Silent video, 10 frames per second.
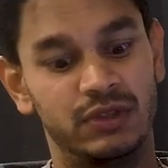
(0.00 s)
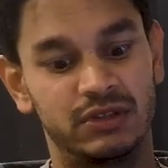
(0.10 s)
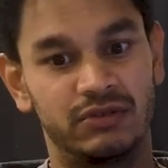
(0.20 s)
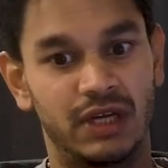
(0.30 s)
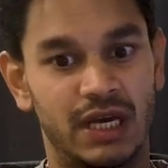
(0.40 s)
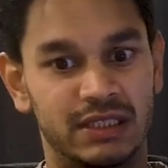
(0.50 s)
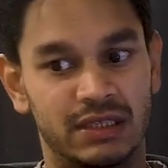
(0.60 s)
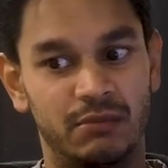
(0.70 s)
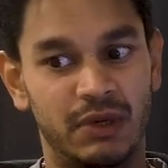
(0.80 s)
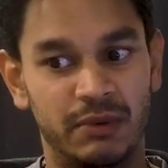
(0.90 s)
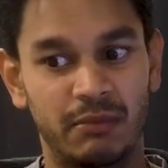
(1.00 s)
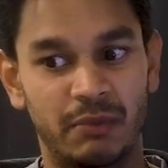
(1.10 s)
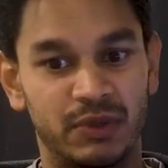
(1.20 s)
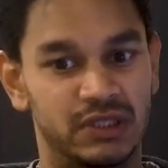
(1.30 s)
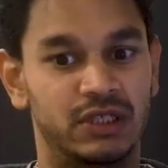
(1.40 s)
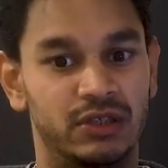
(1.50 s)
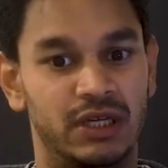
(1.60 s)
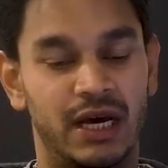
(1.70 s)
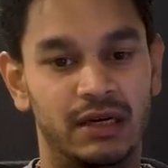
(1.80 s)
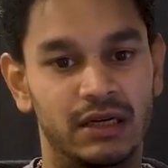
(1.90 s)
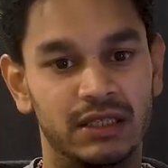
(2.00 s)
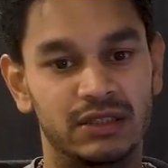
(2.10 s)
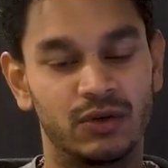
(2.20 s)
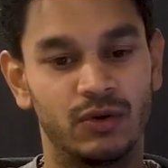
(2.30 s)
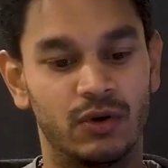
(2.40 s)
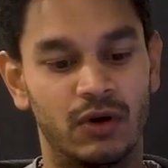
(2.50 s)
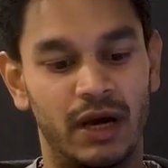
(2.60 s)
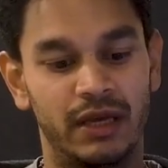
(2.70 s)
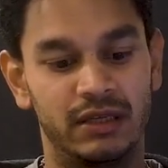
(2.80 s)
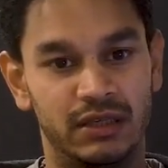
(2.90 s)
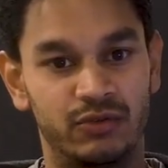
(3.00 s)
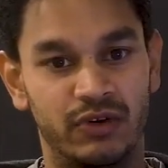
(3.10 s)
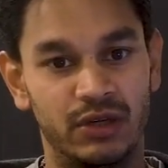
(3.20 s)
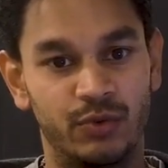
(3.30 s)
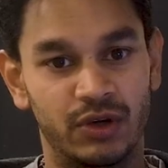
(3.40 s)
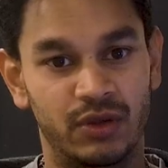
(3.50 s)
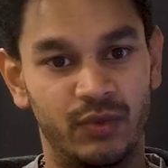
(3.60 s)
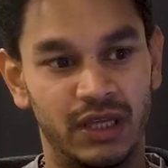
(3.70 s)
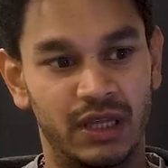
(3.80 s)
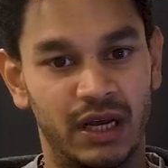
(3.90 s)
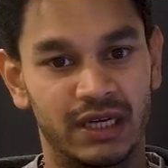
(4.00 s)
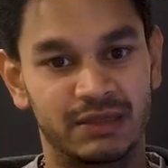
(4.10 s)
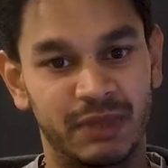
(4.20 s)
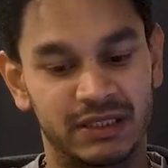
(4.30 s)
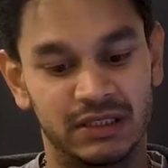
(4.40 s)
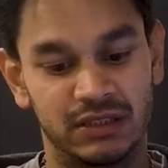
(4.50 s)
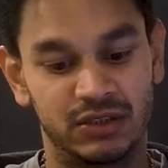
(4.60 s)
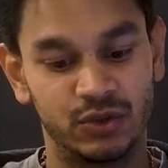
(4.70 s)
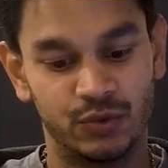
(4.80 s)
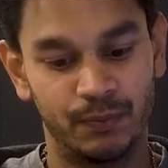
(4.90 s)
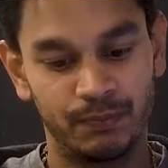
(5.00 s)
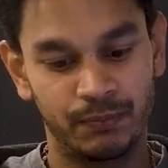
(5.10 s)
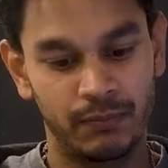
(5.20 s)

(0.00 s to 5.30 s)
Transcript: only to realize that maybe my printer couldn't handle it or it didn't really work the way that I expected it to.